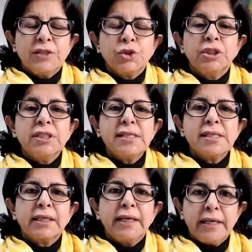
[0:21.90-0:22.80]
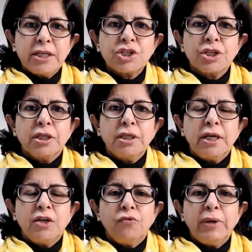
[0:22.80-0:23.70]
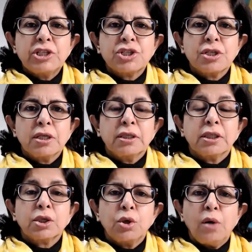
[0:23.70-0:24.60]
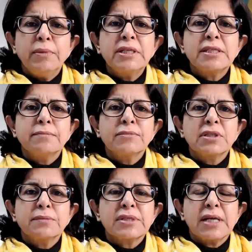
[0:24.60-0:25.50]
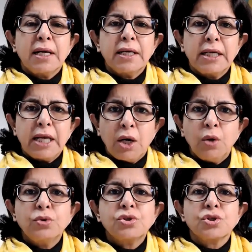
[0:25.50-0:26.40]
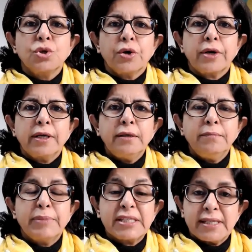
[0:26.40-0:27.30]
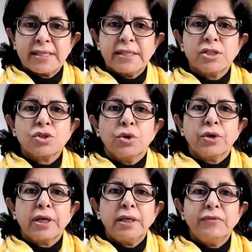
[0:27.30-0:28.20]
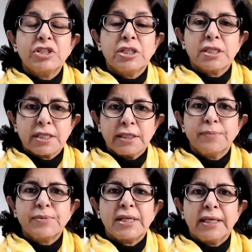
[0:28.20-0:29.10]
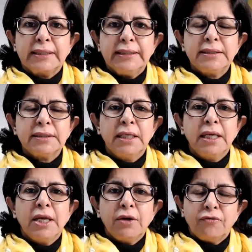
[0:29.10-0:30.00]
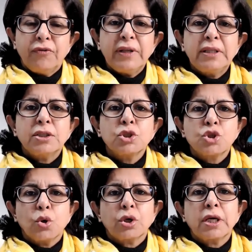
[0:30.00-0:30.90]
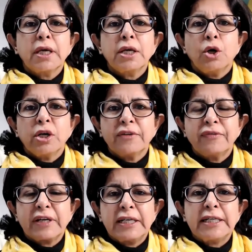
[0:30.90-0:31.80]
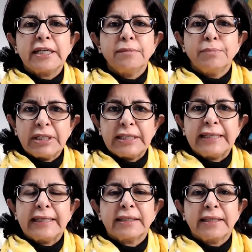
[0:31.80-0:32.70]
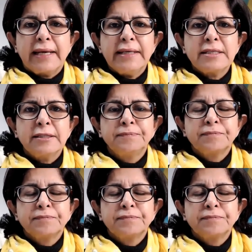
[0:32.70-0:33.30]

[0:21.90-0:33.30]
So this is a condition in which the common symptoms are loud snoring, persistent snoring, which disturbs others, with choking or difficulty in breathing at night.